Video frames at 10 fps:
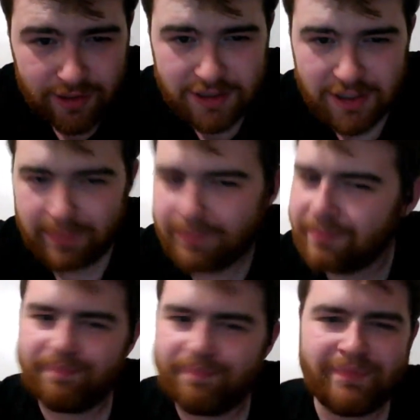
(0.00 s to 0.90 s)
it's like
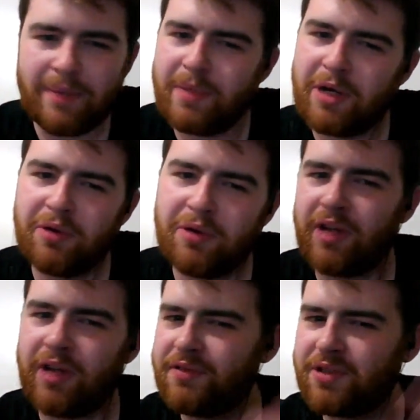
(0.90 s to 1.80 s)
some
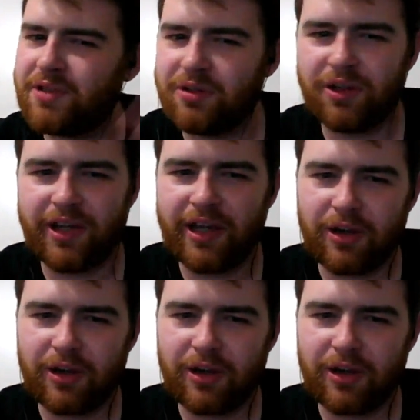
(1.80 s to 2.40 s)
imperial officer looking